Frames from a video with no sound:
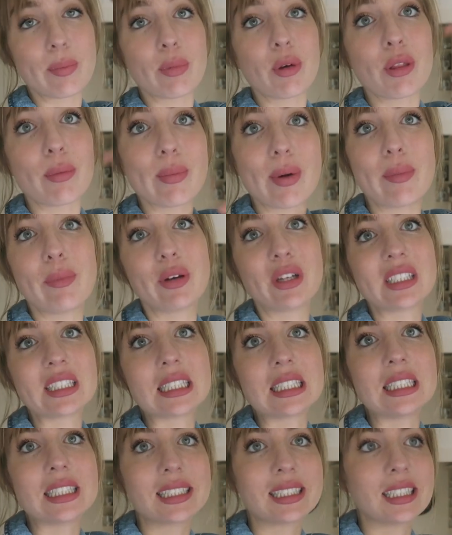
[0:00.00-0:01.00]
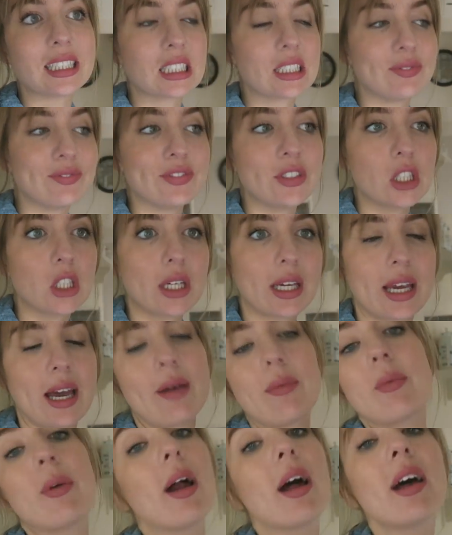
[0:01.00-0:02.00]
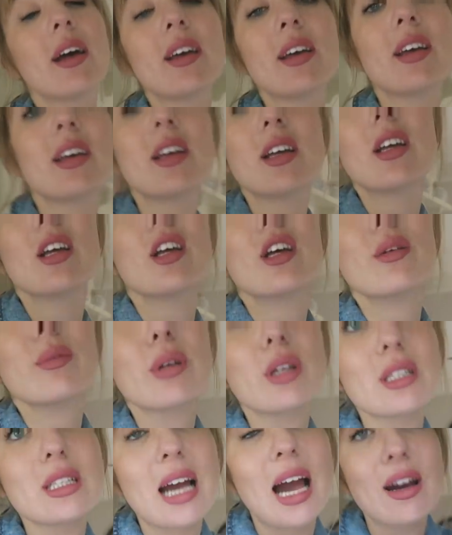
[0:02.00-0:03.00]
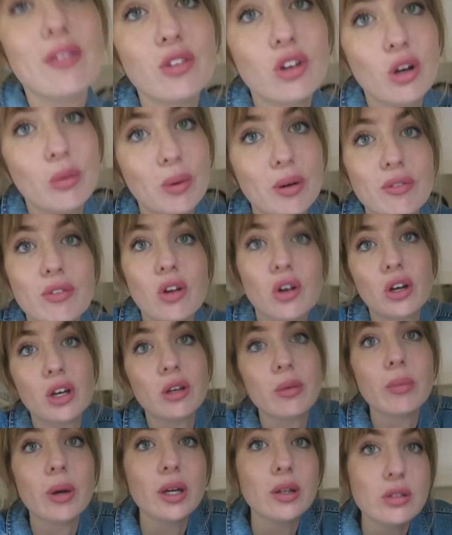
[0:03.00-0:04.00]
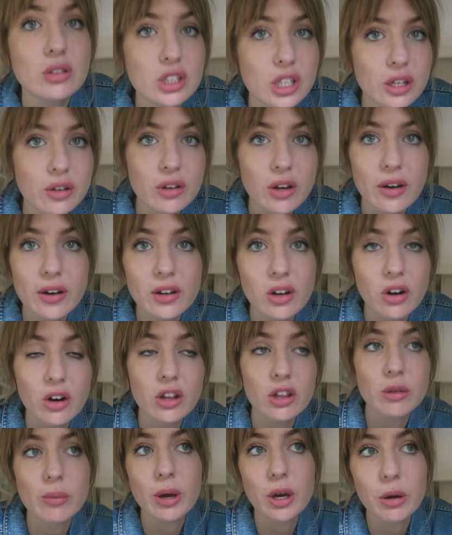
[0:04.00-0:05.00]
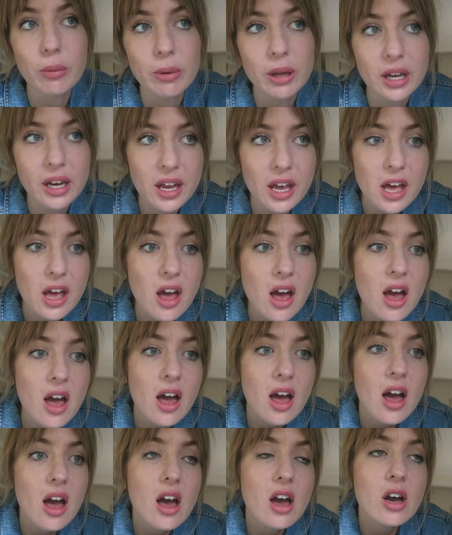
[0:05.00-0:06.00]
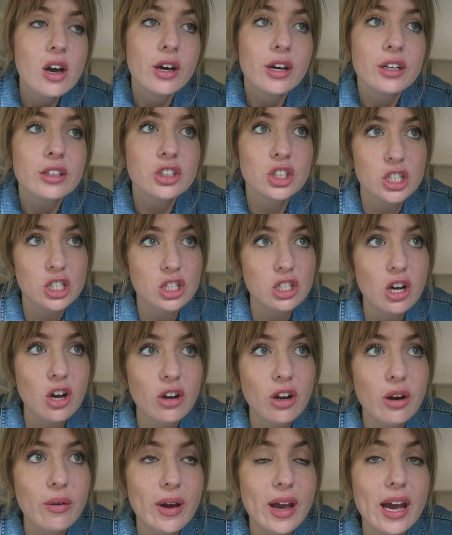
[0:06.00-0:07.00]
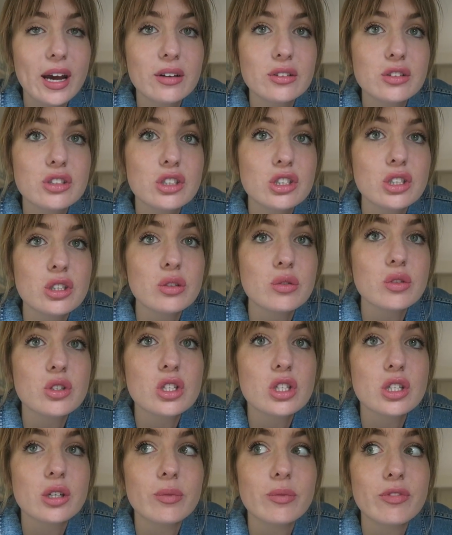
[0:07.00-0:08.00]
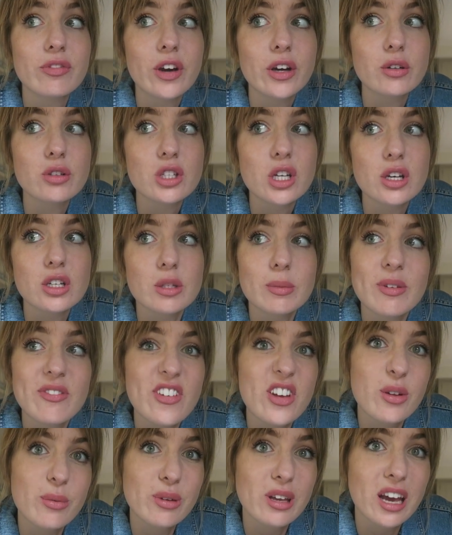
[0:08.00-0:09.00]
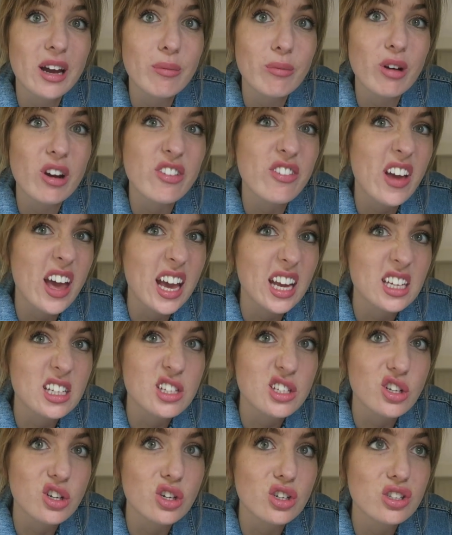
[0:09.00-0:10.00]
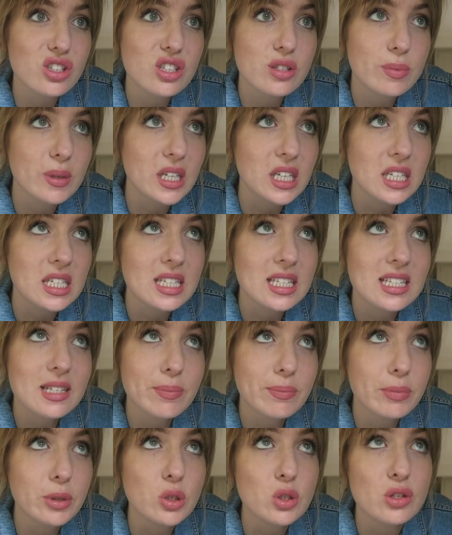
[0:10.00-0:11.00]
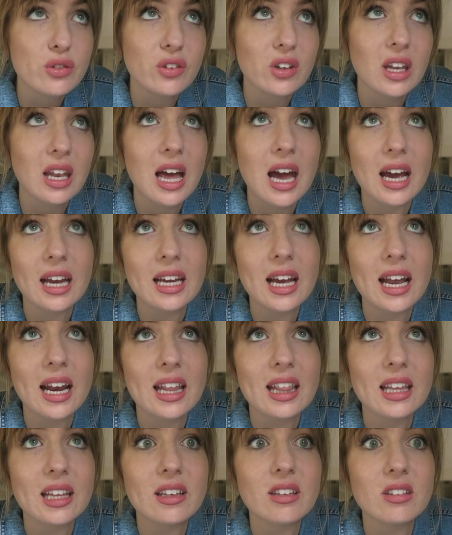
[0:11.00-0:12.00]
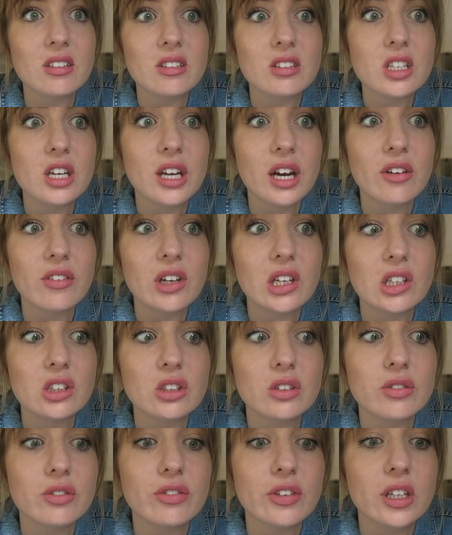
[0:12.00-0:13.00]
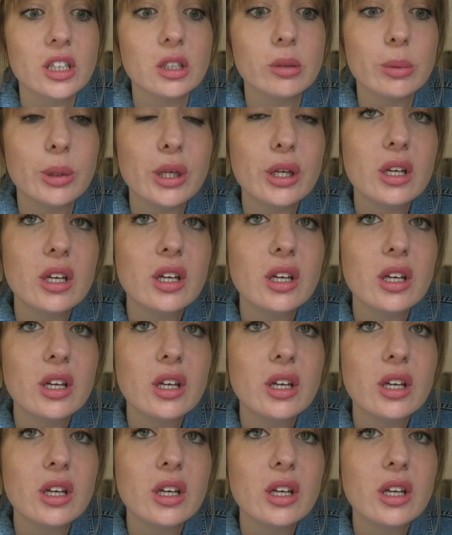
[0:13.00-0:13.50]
and put the memory card in the vlog camera because I haven't got my vlogging mojo going on at the moment. Just on our way out to shoot some photos on my film camera for ASOS because it's beautiful light and I think it'll turn out really good on film.